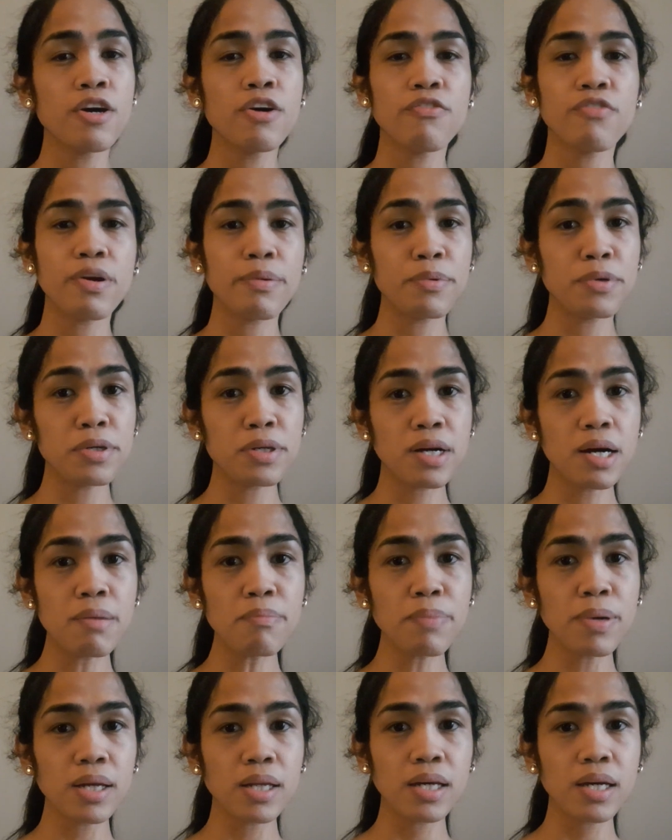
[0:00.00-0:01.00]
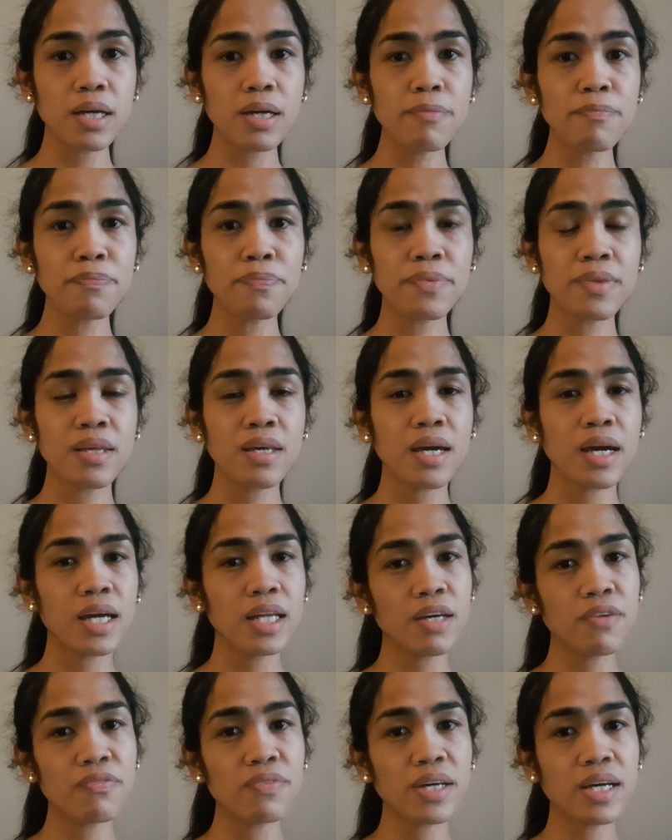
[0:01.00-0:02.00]
from your company, and
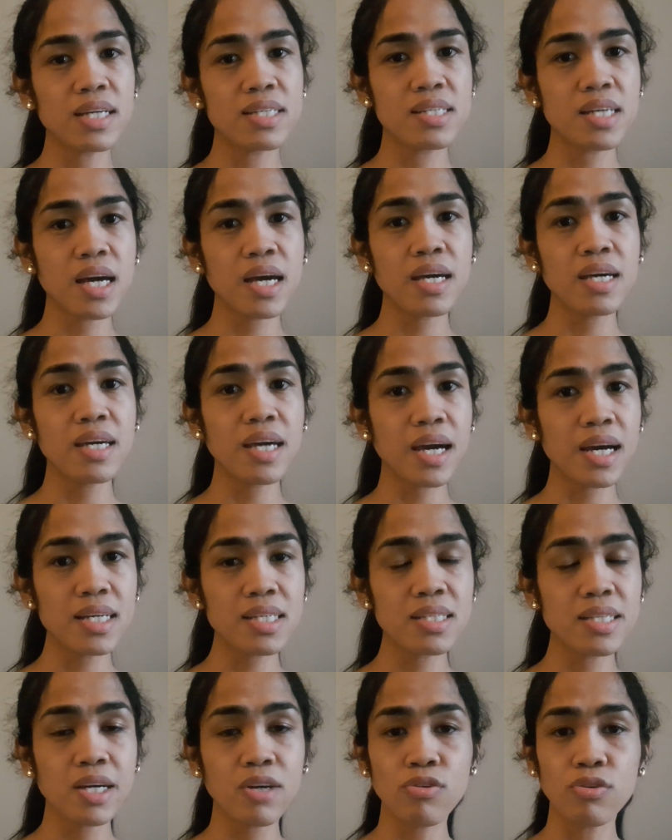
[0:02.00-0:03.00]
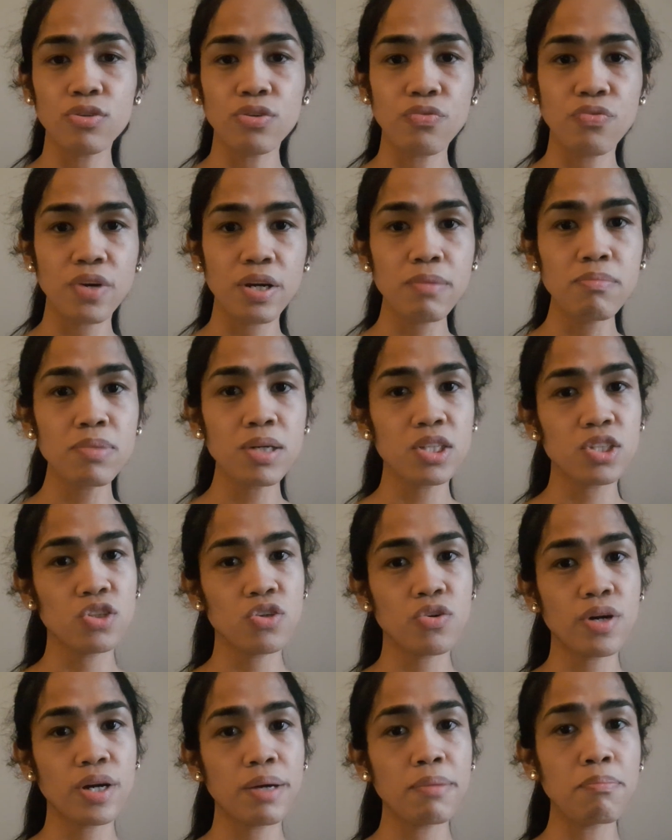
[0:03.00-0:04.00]
if they say yes, they confirm that you
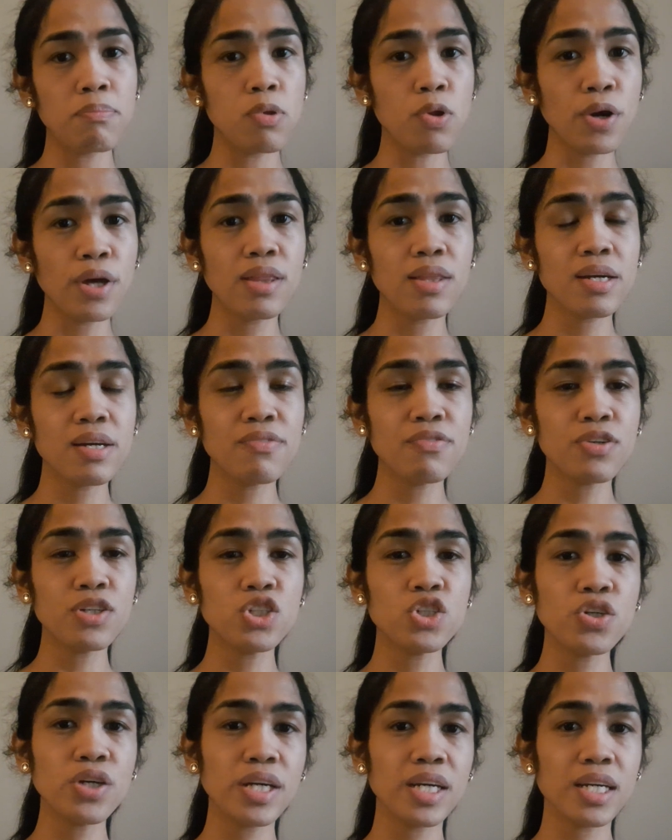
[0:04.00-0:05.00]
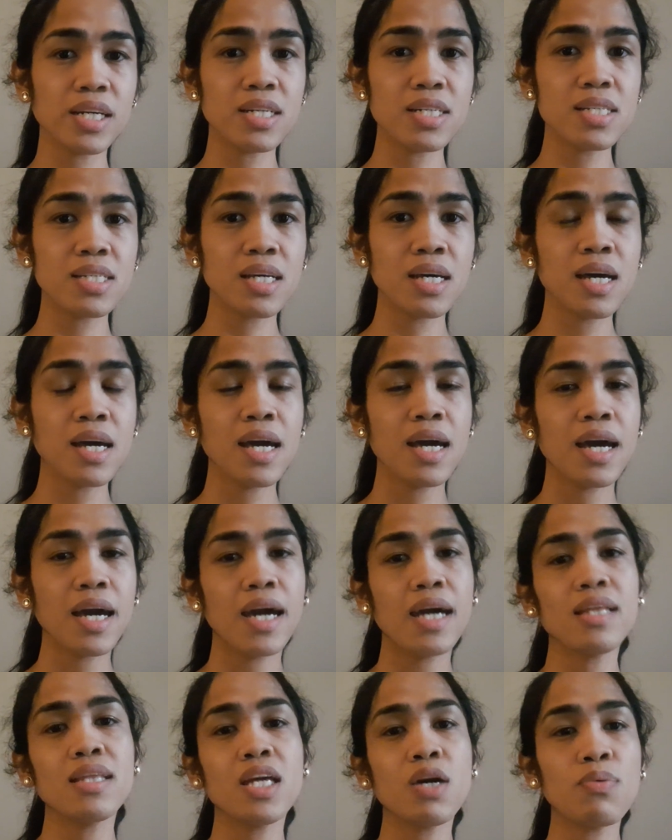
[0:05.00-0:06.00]
are employed there for 3 years,
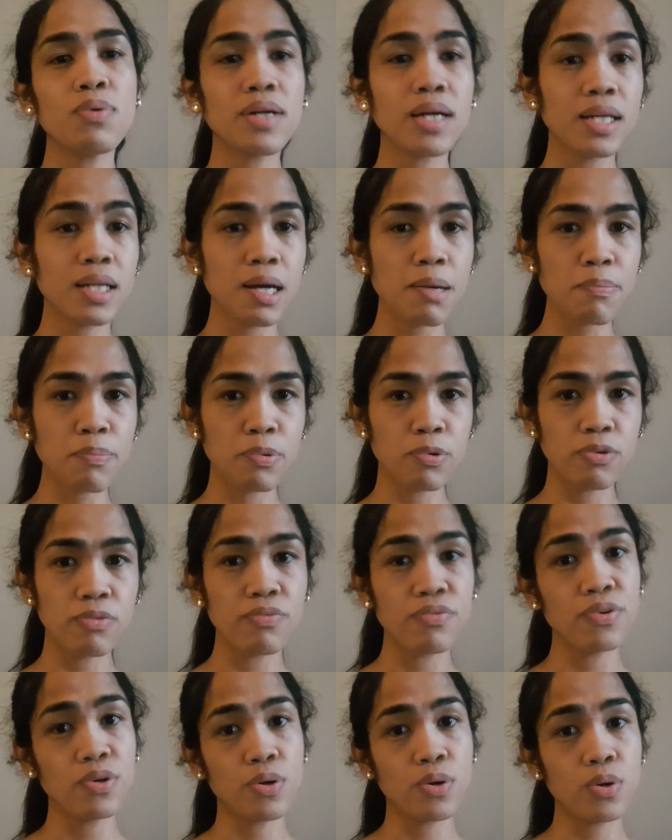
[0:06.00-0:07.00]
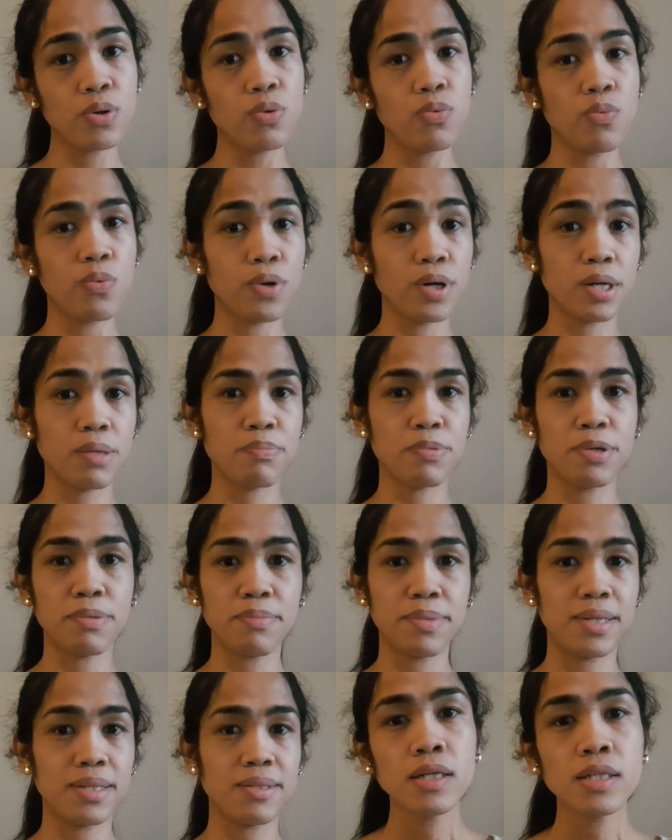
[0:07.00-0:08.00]
and they will gonna approve your work
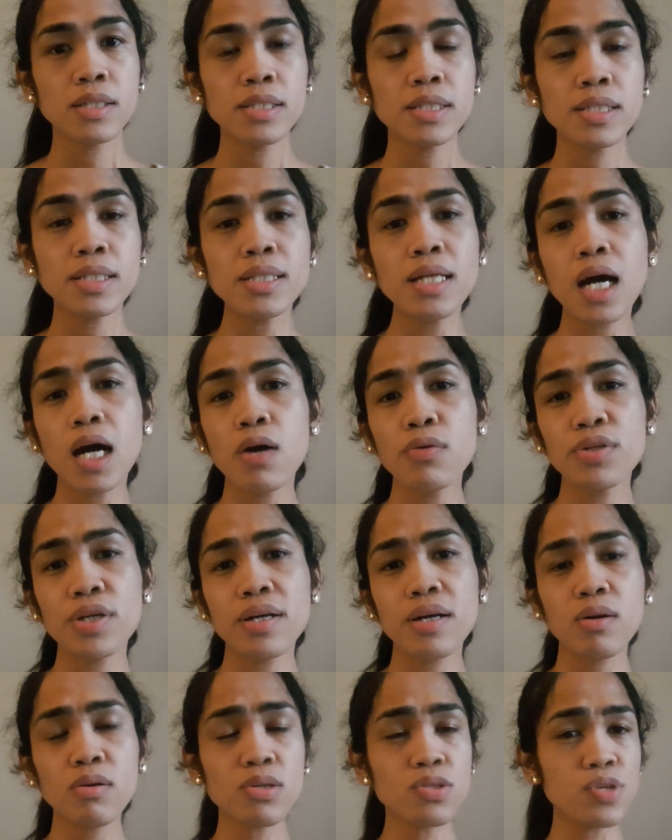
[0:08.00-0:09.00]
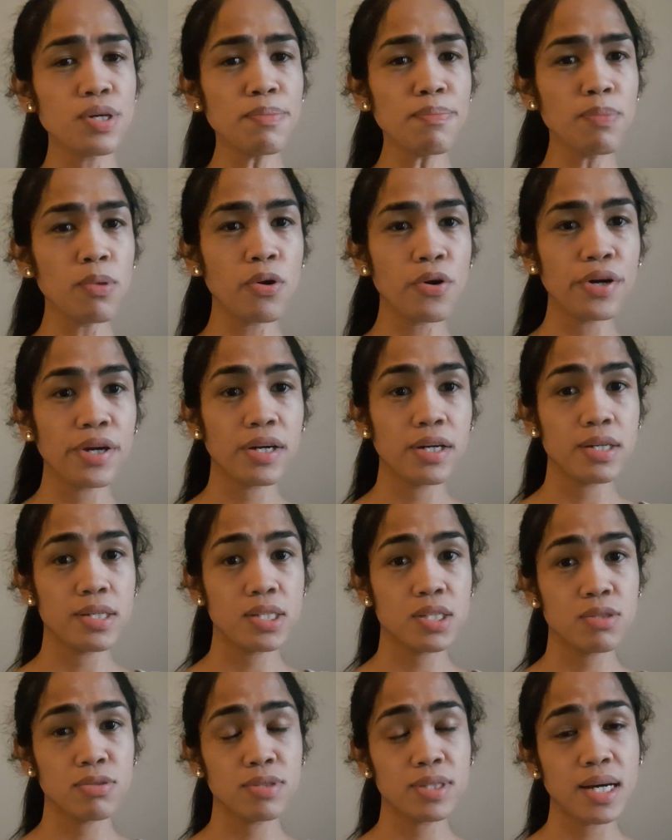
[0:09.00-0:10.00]
permit. Now, there are also
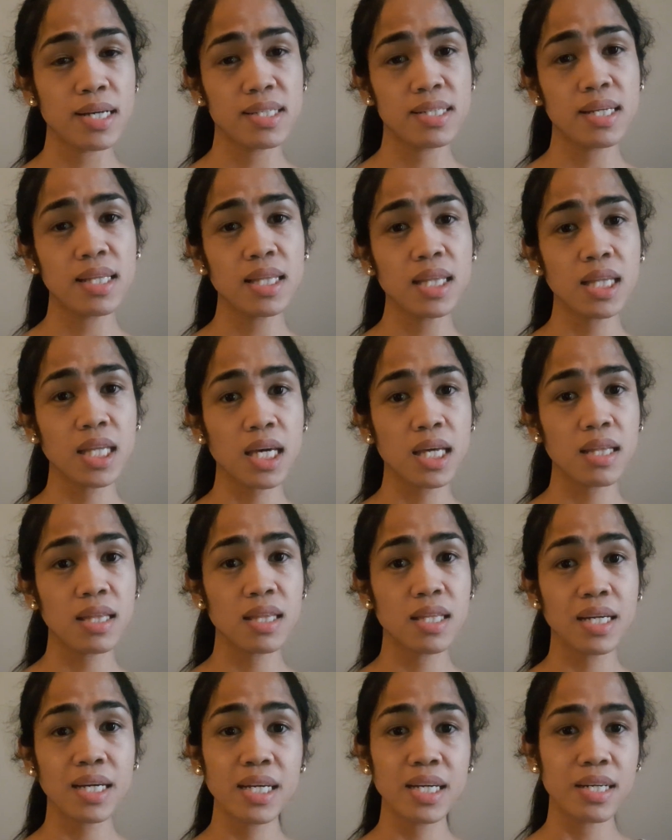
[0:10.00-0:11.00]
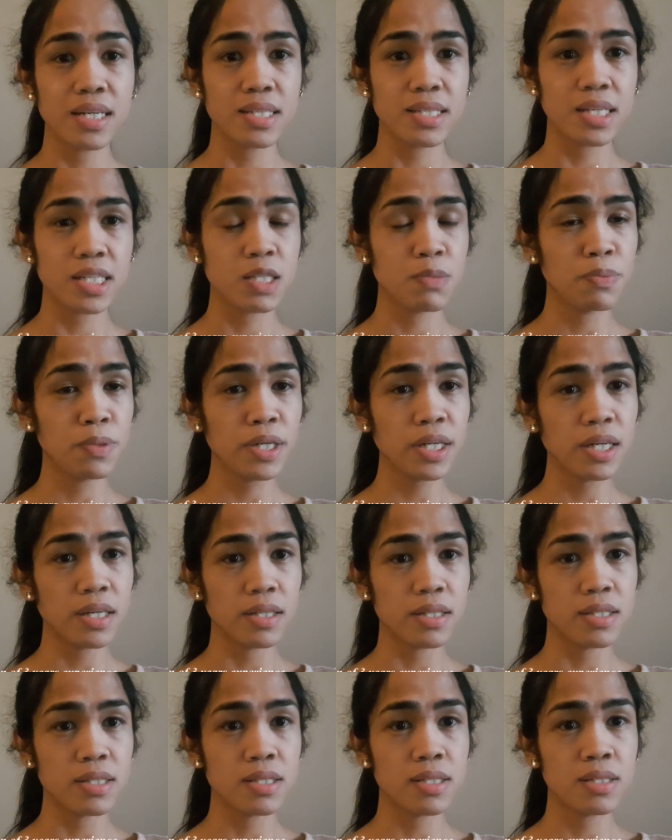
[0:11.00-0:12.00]
employers who doesn't need 3 years
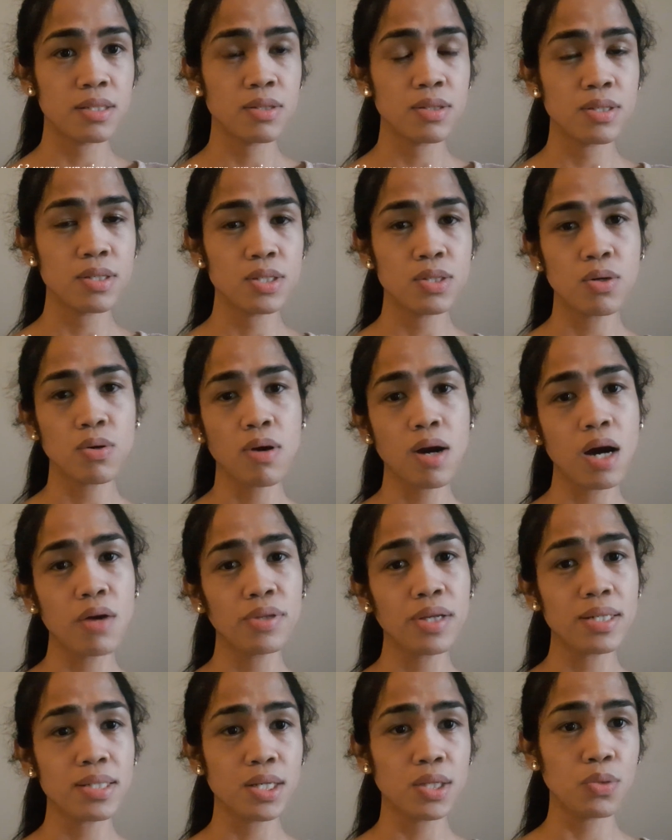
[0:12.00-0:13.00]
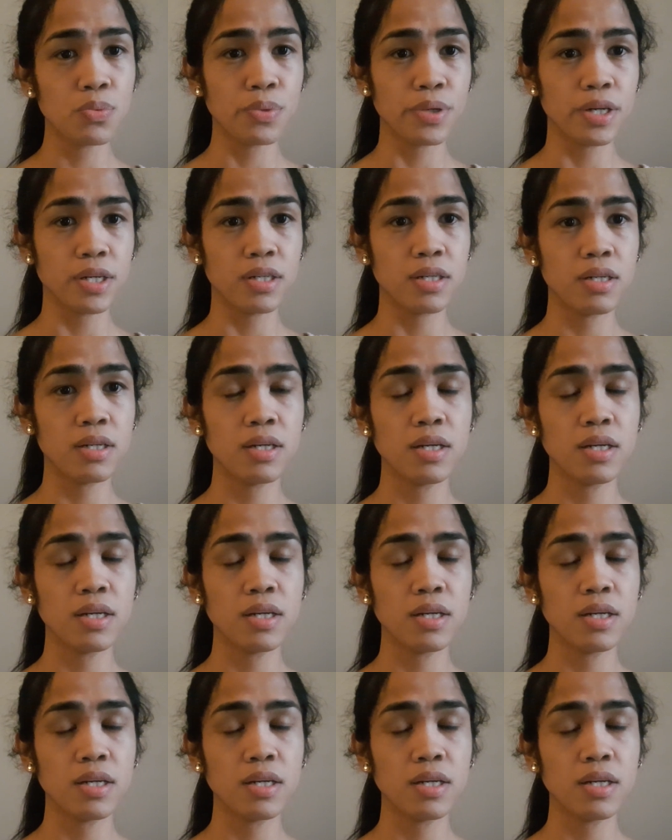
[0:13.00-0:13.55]
experience. So how does it work?